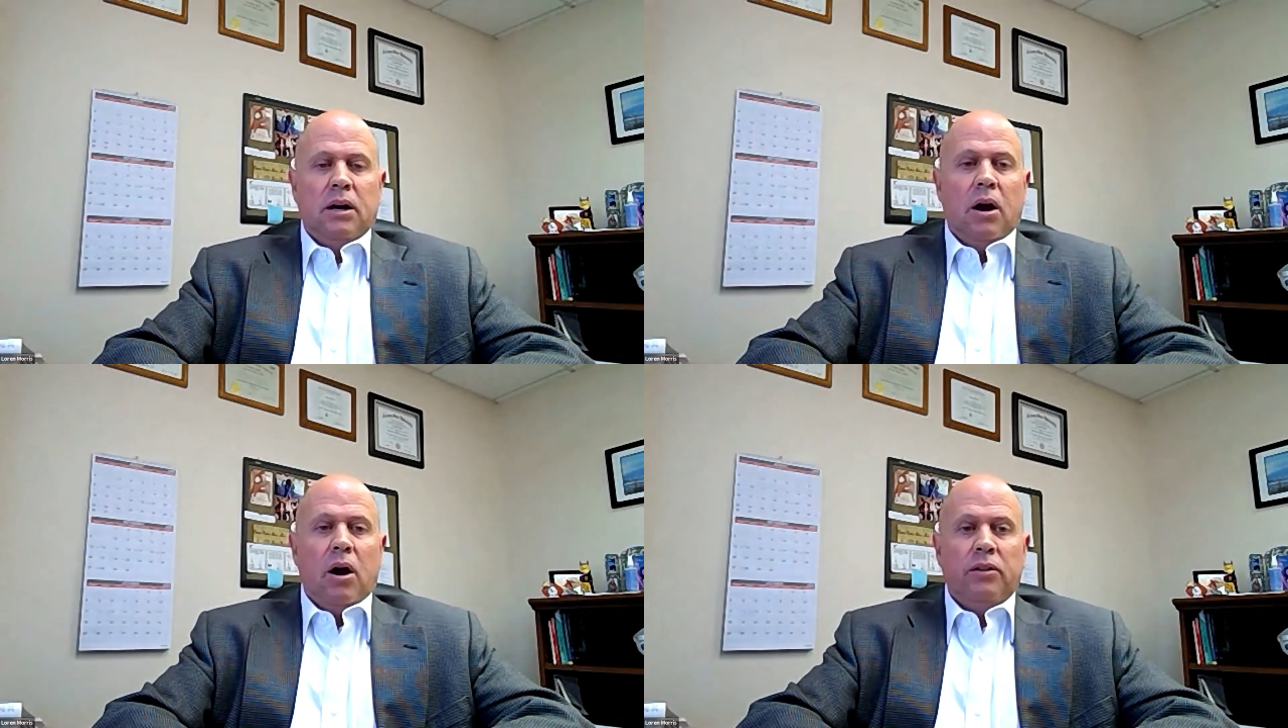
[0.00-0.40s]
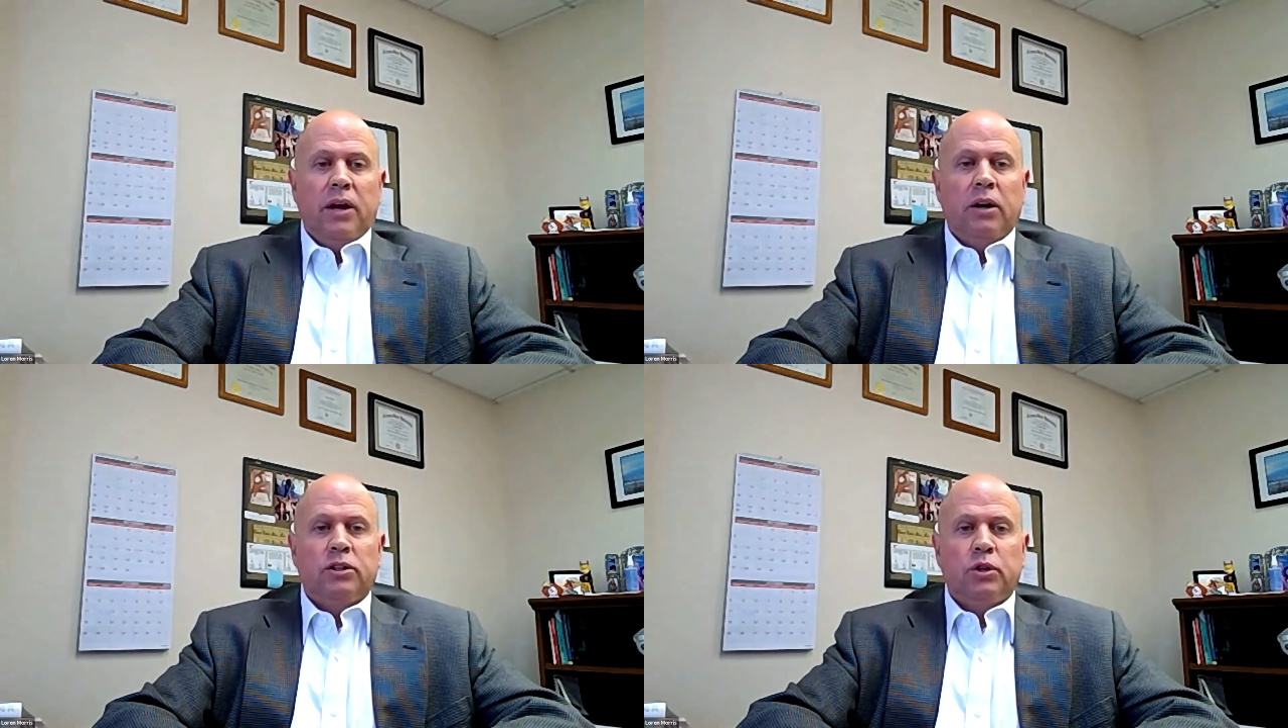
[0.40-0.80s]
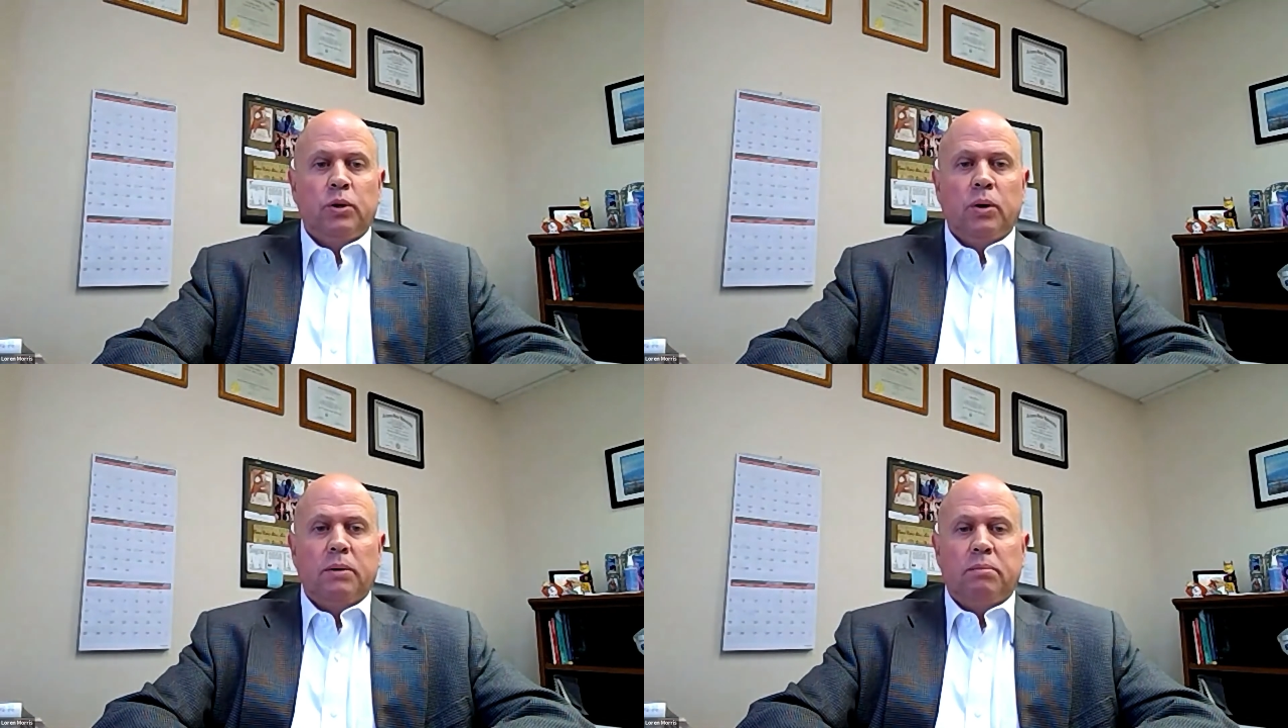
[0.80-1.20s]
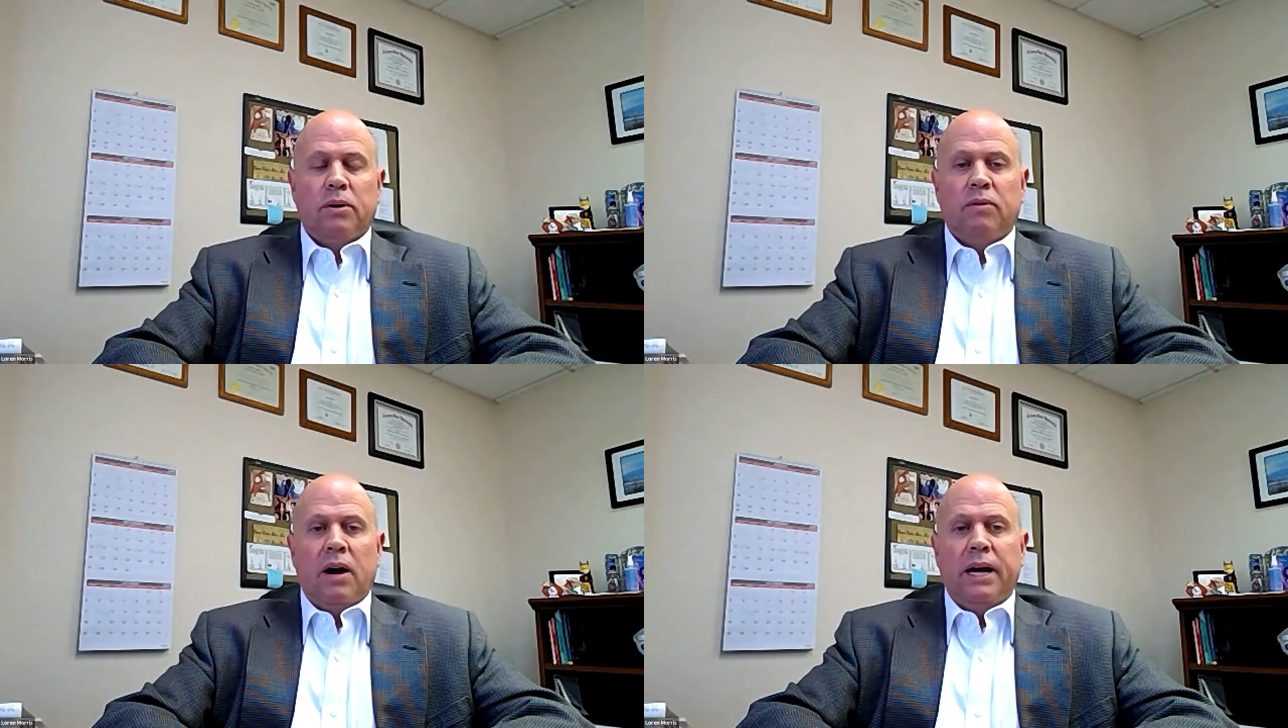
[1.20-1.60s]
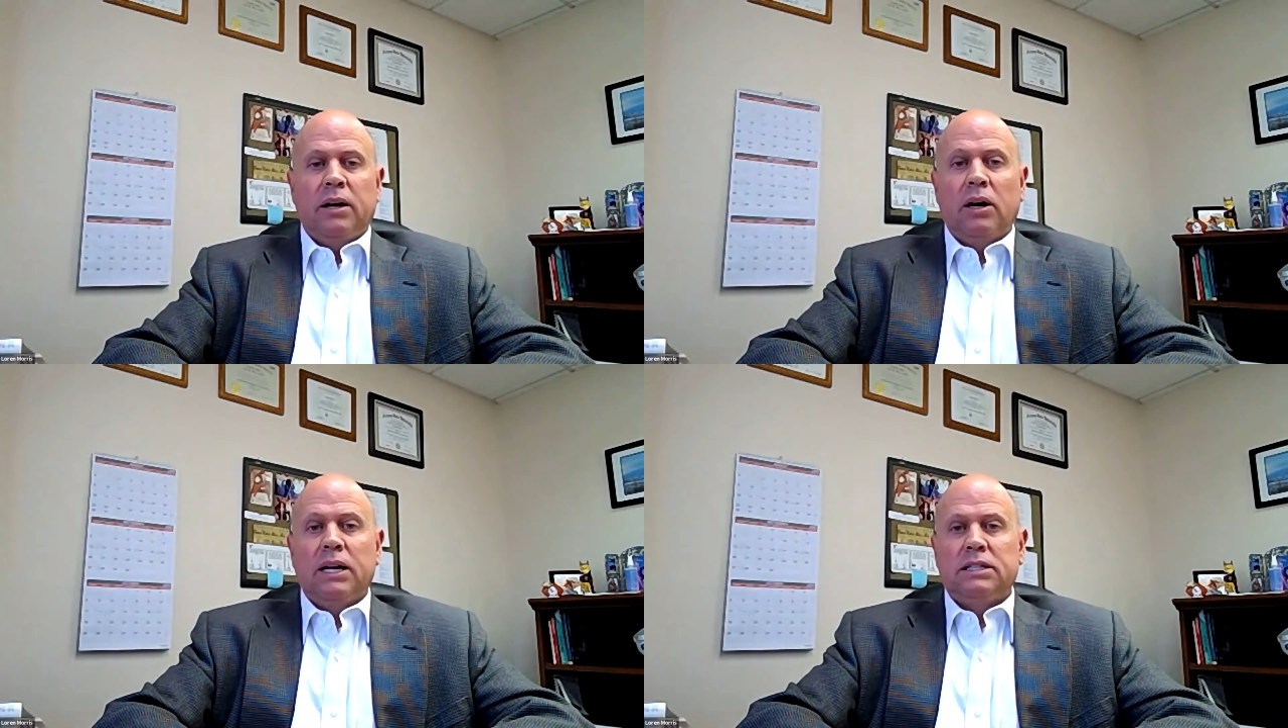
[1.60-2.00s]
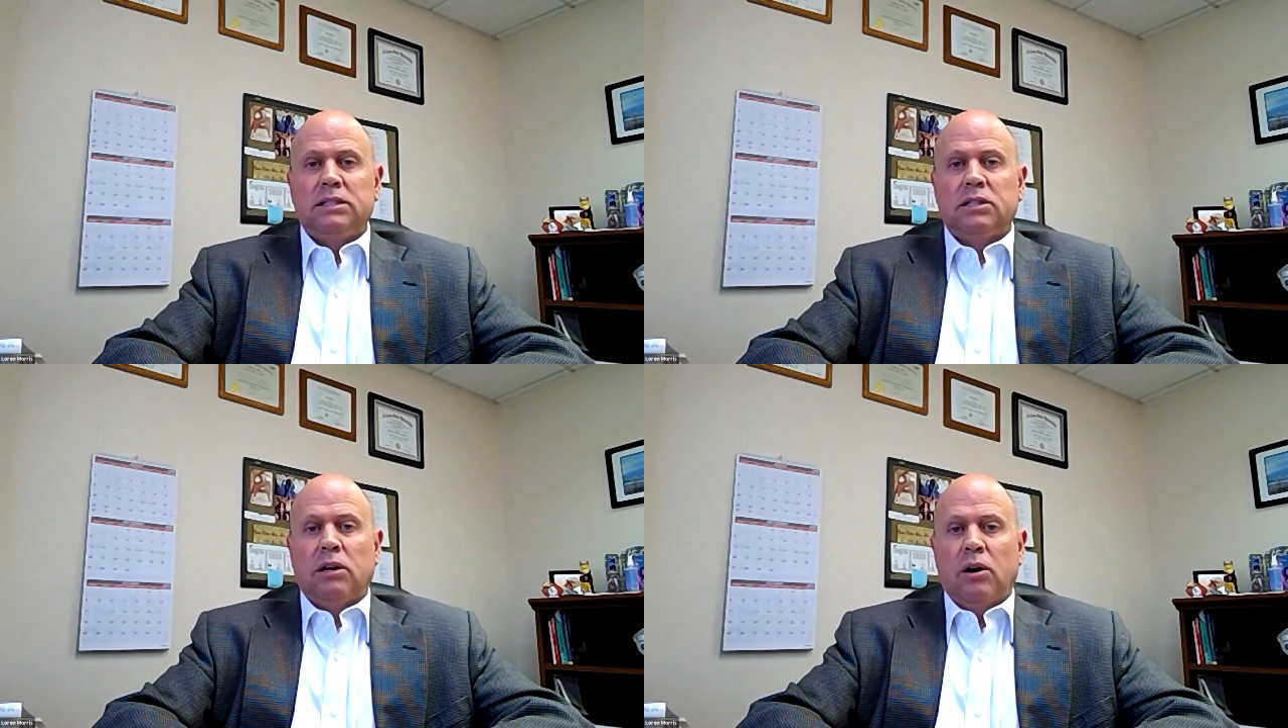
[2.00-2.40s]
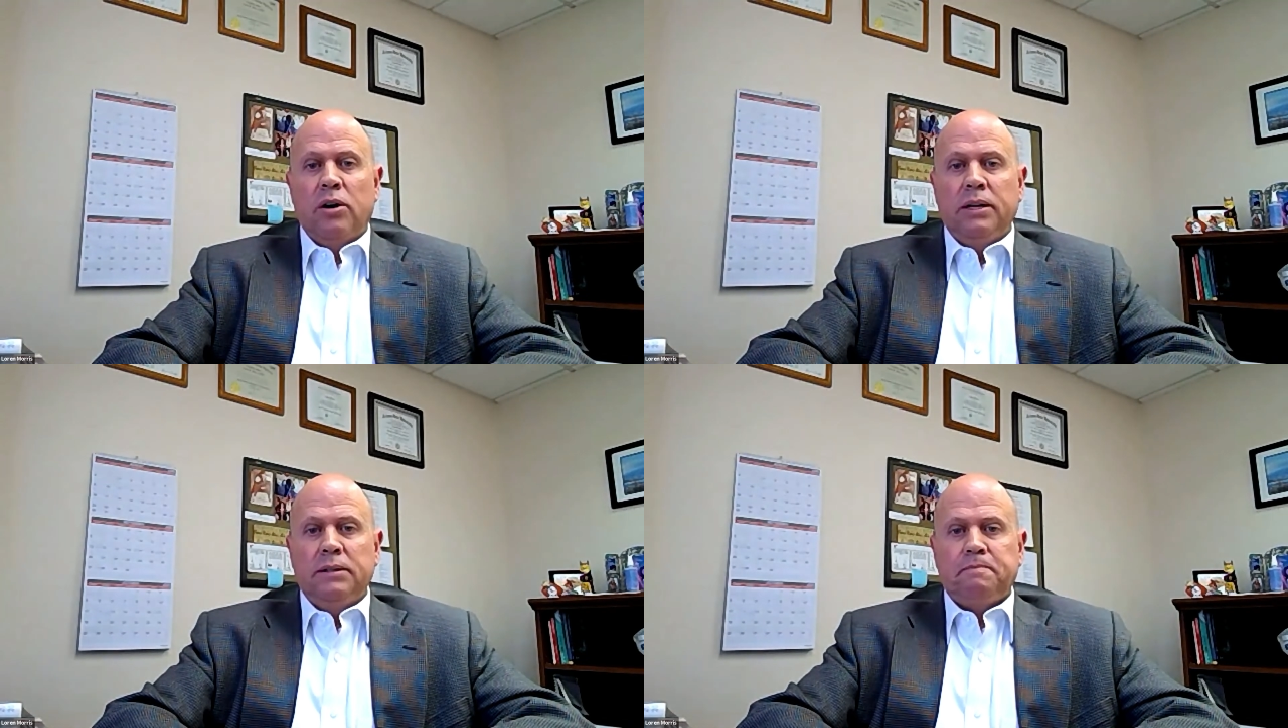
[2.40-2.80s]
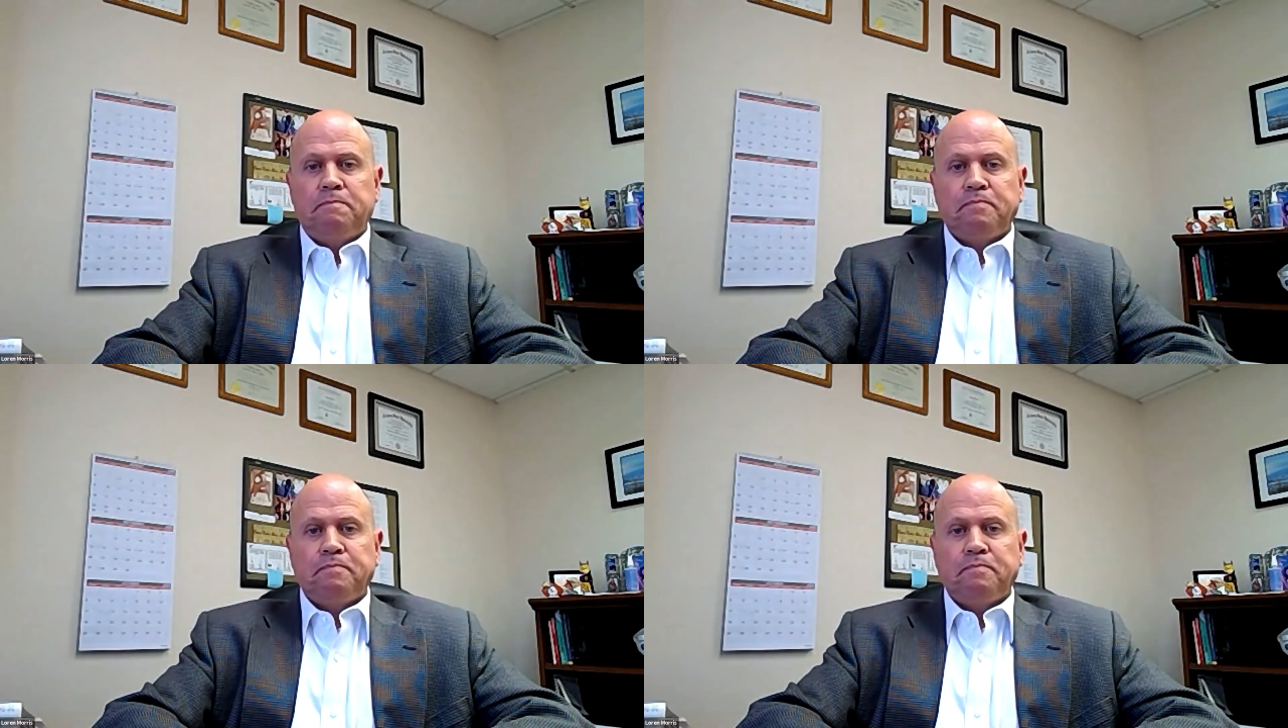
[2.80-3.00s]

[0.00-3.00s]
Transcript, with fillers: are there to provide our lessons learned